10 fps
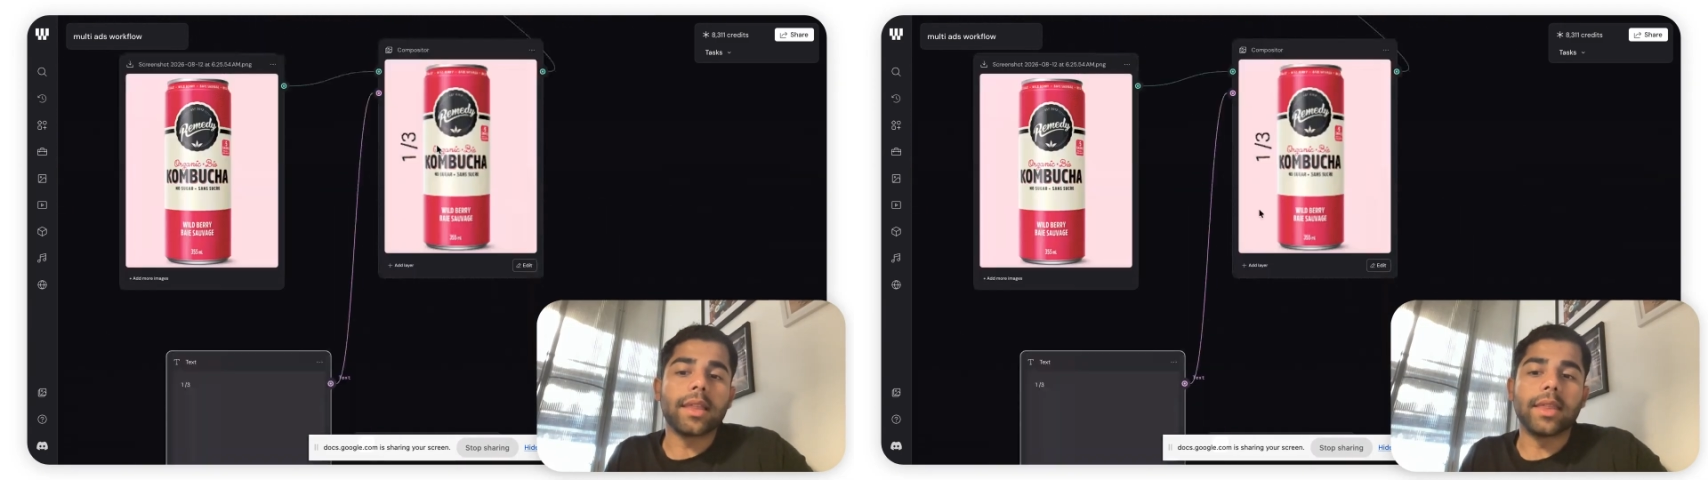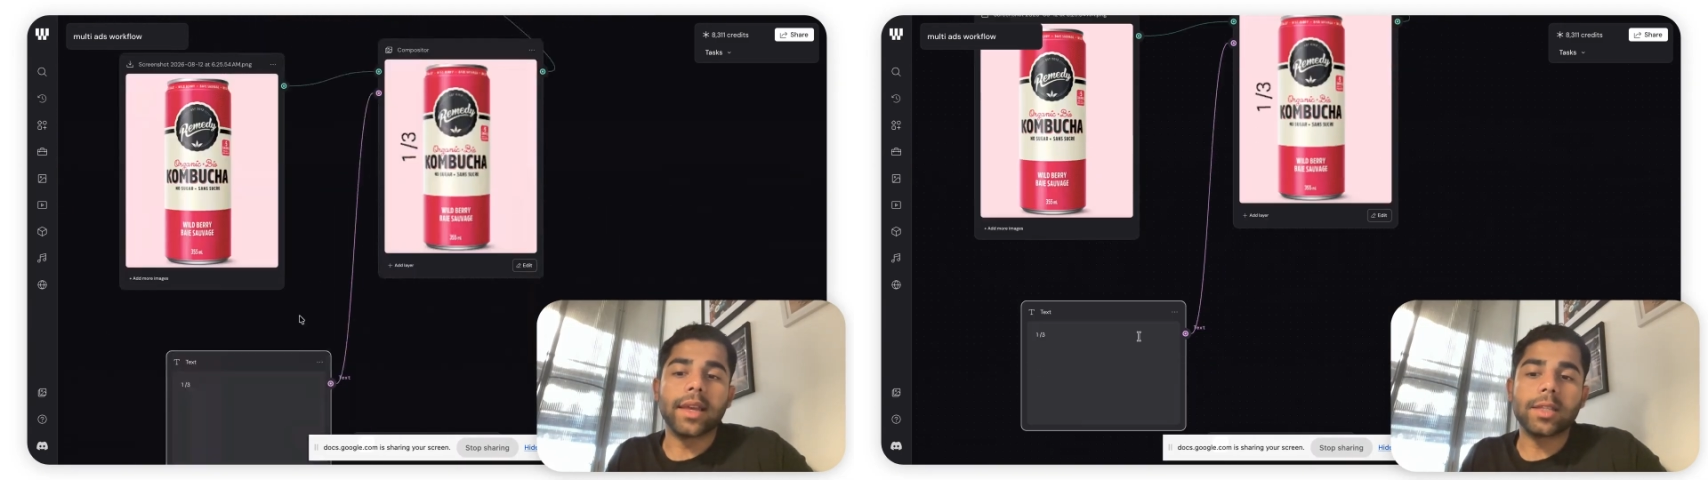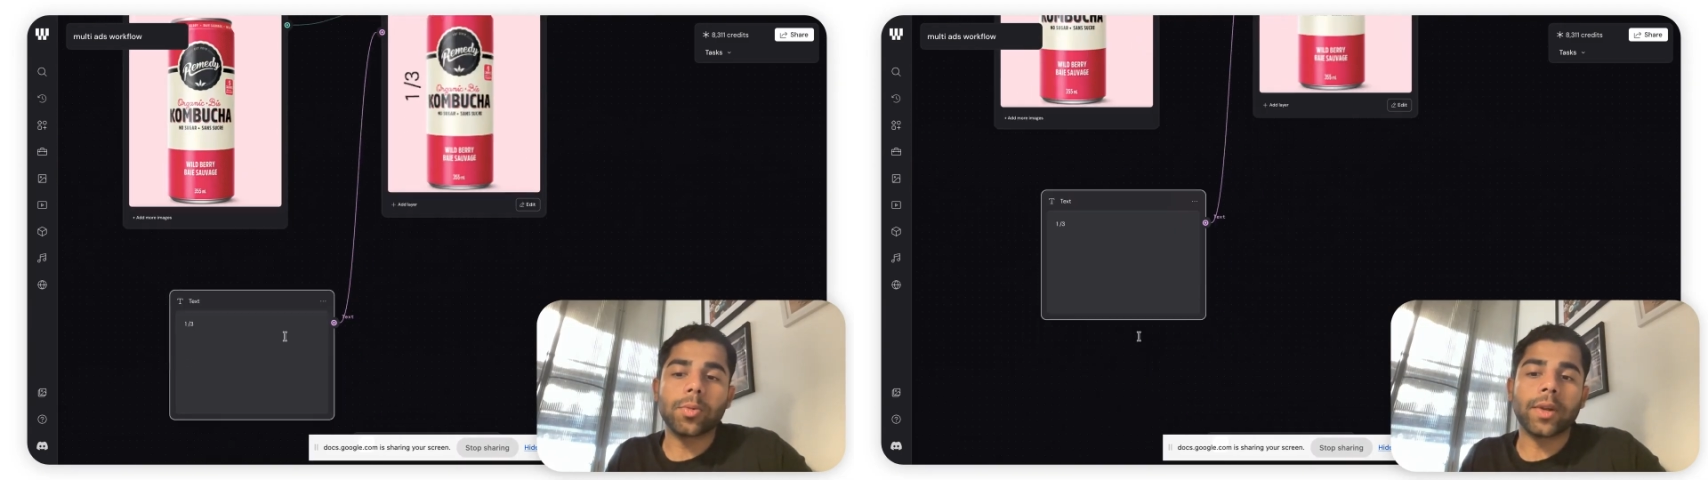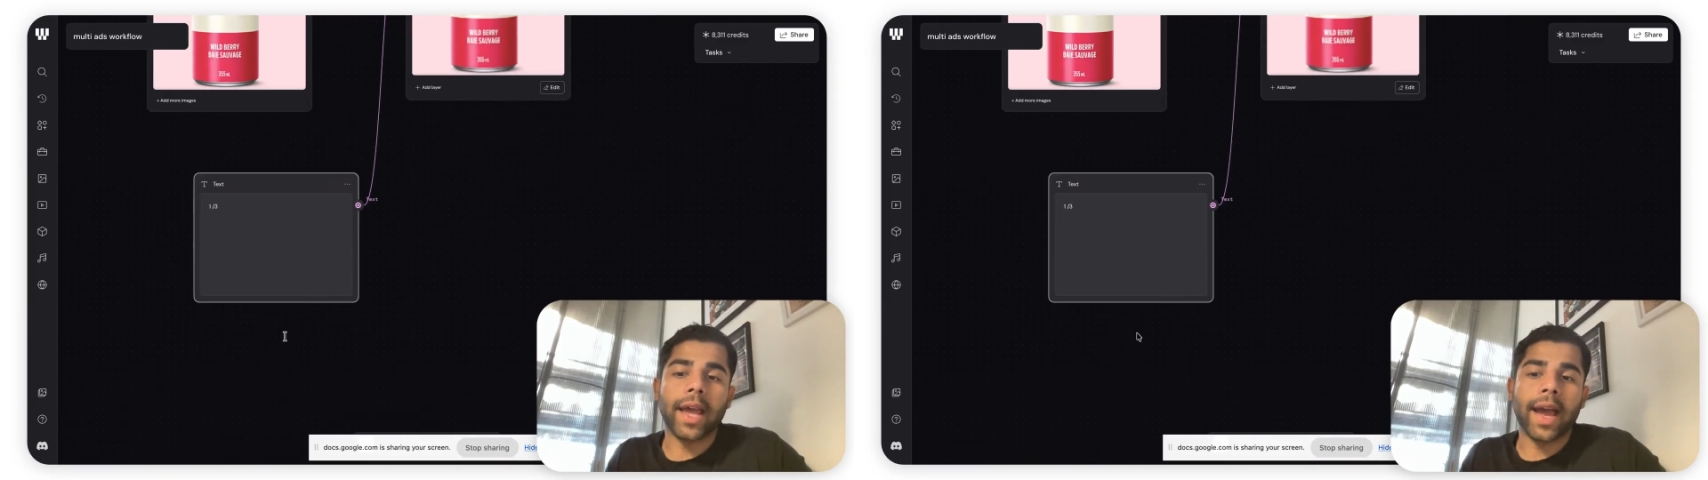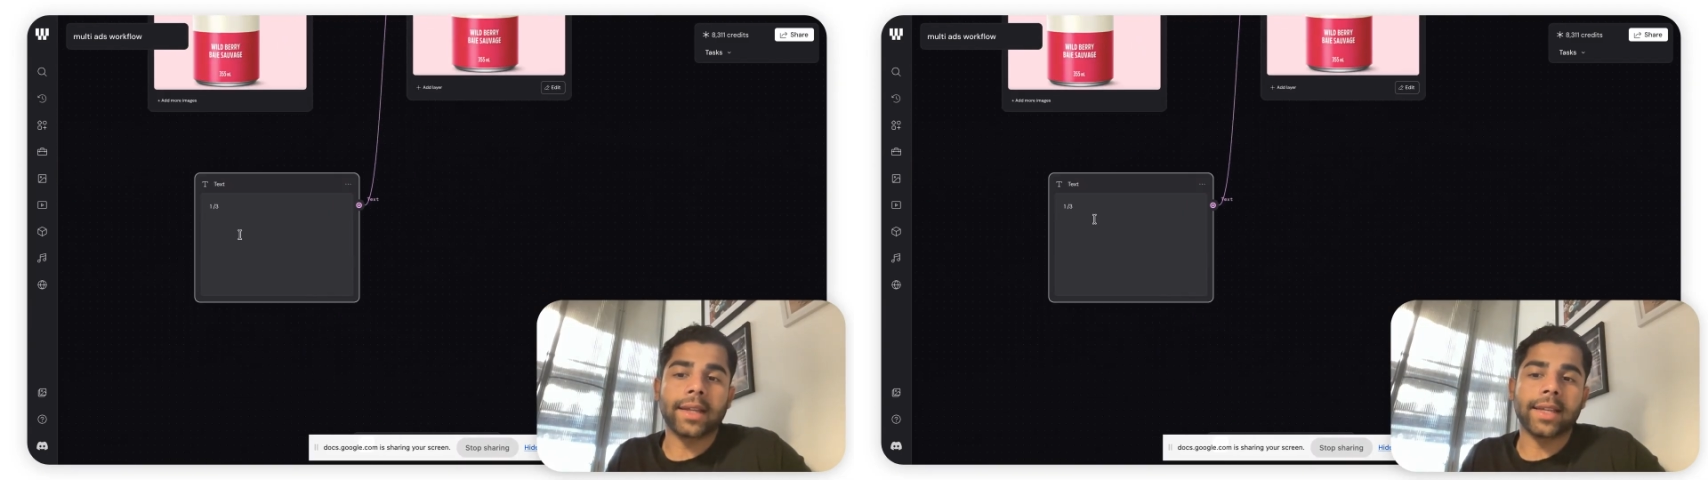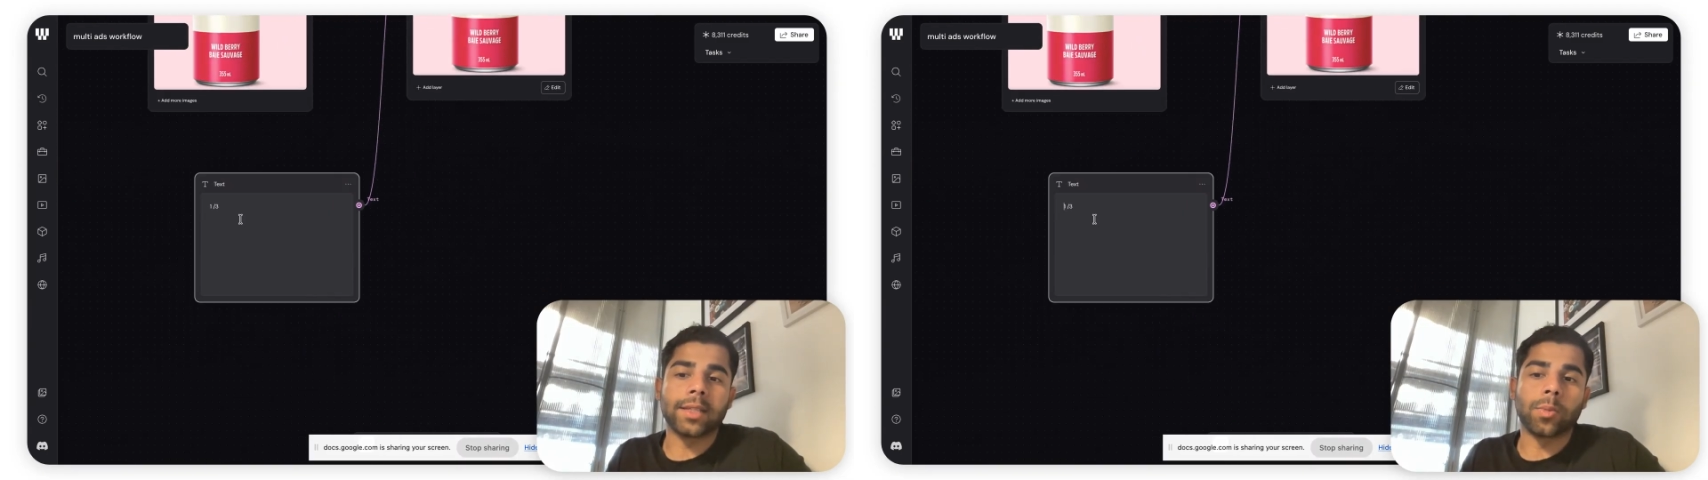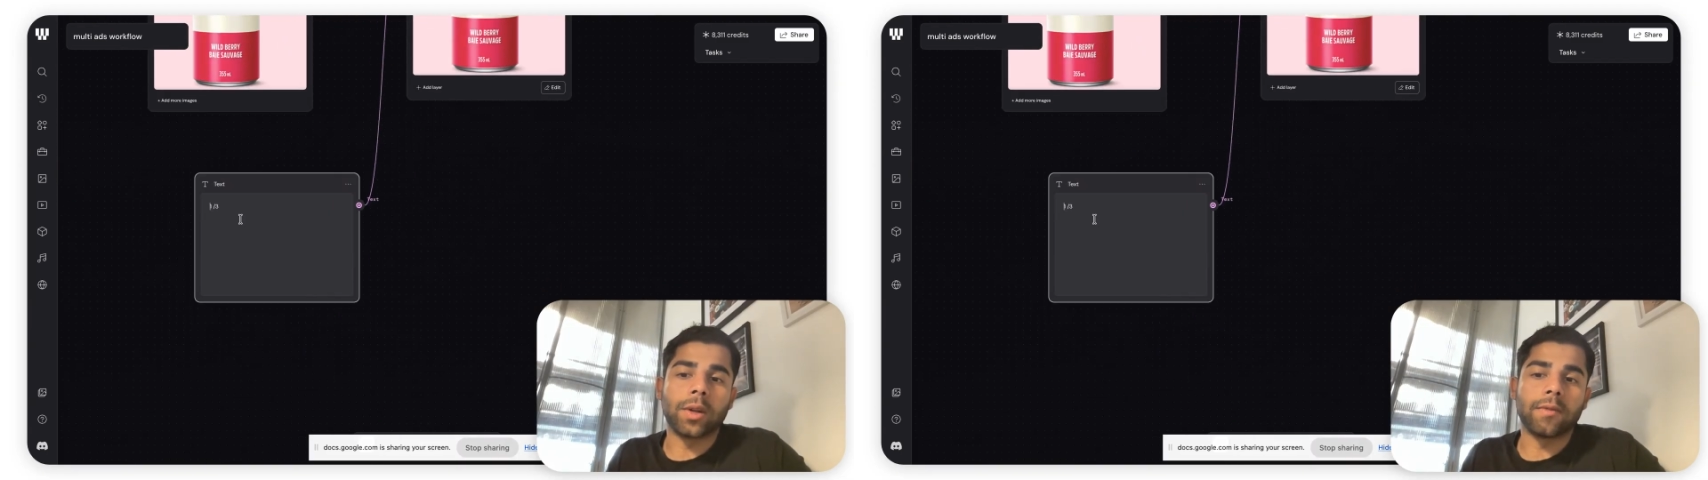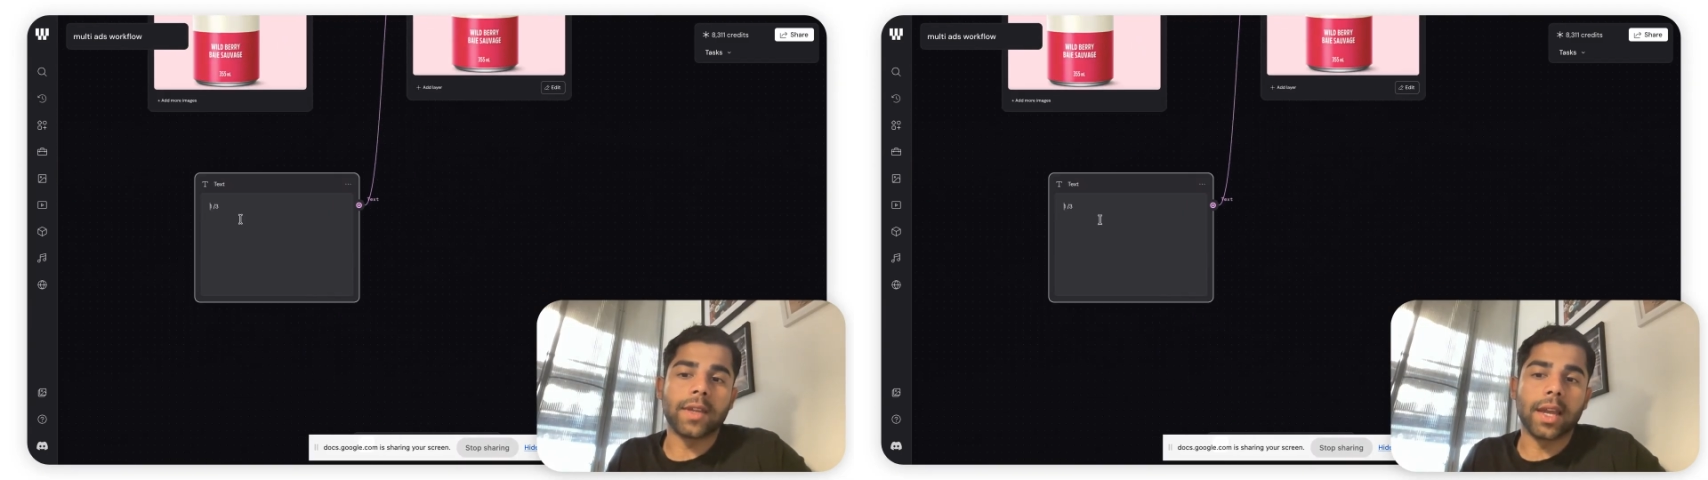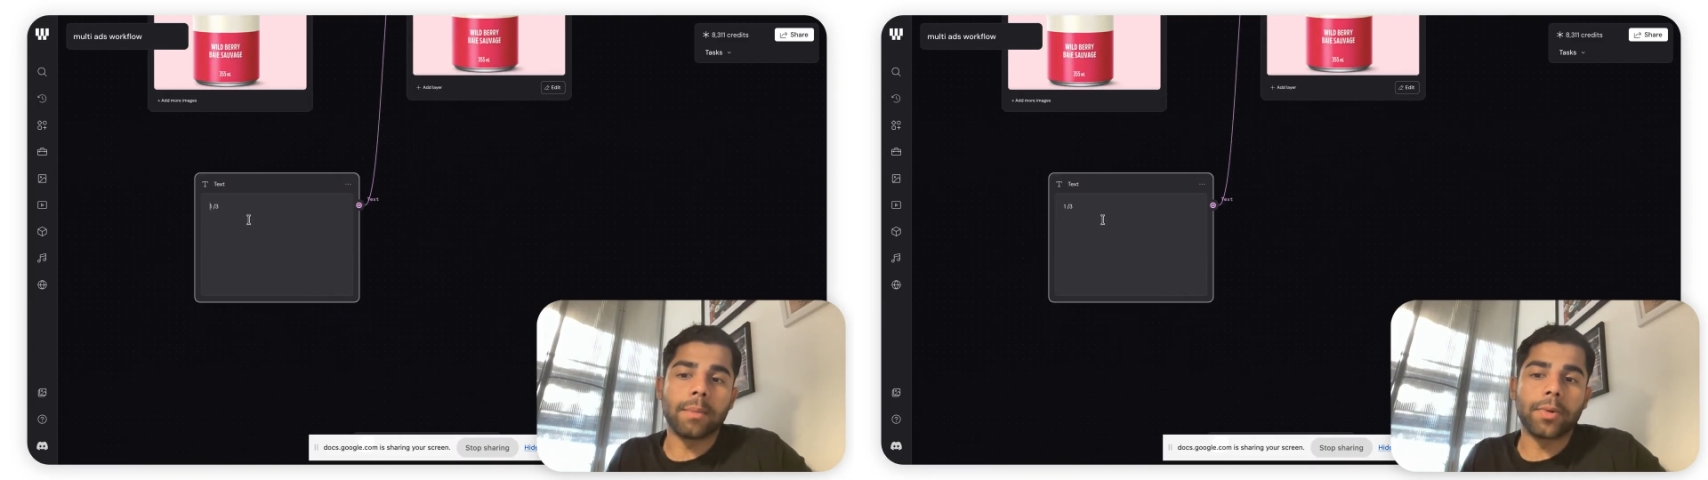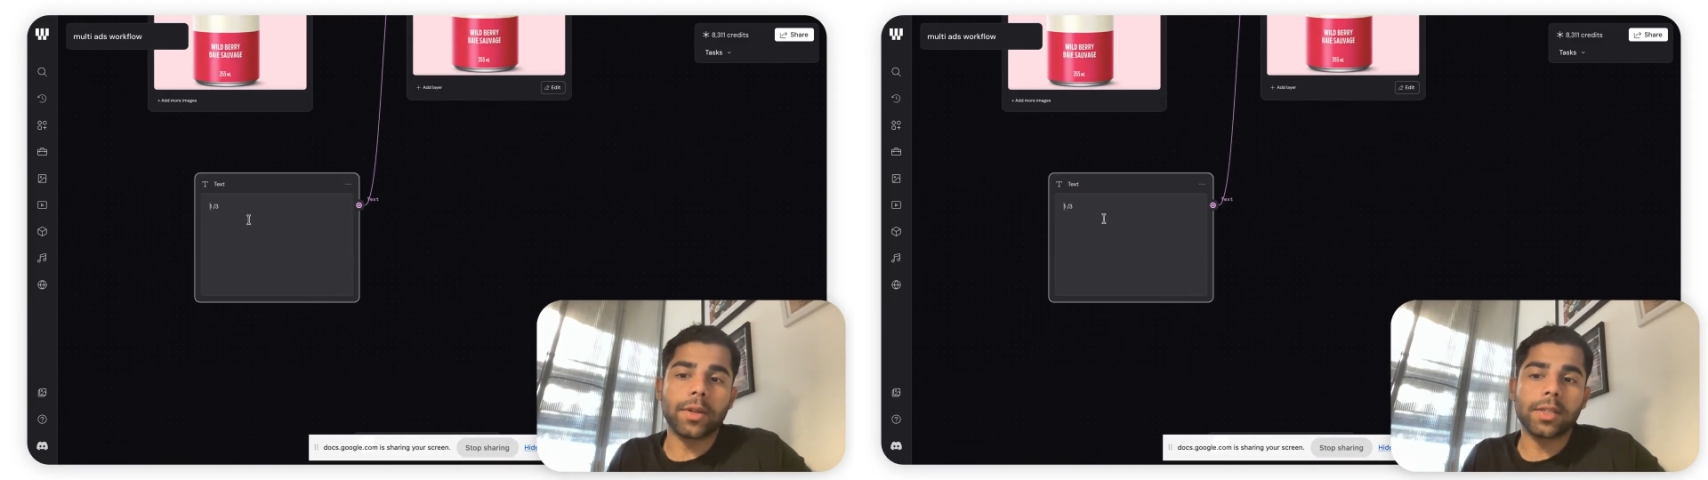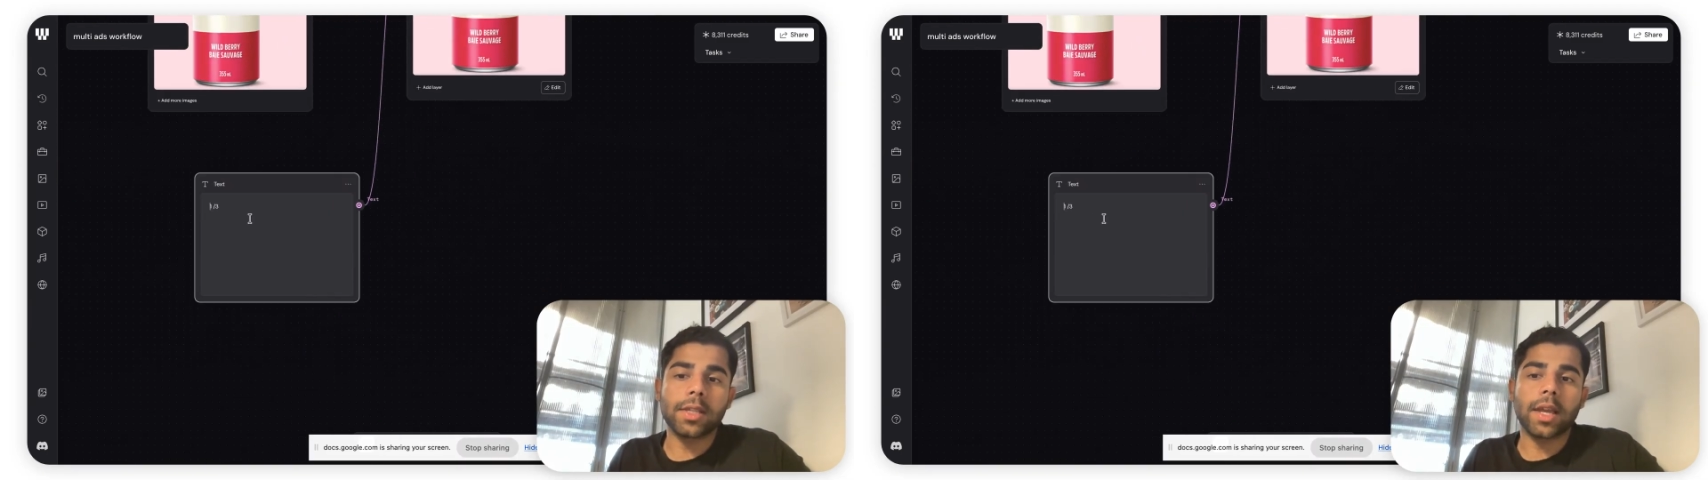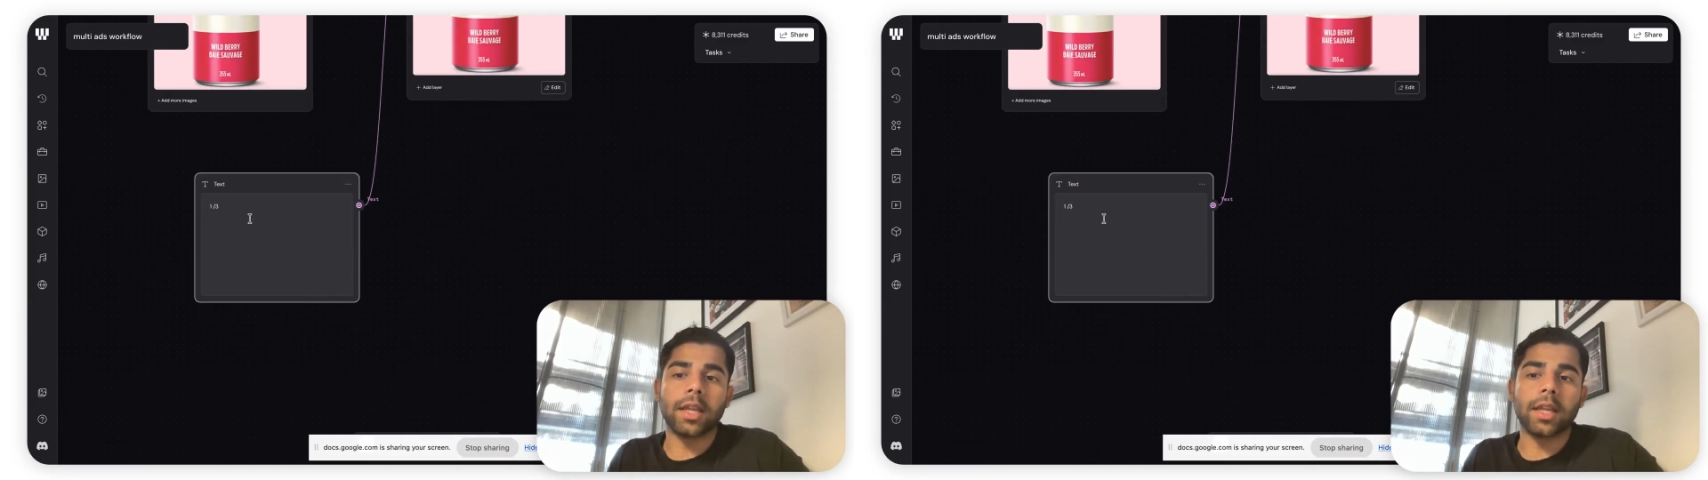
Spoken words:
this would act as one of the inputs,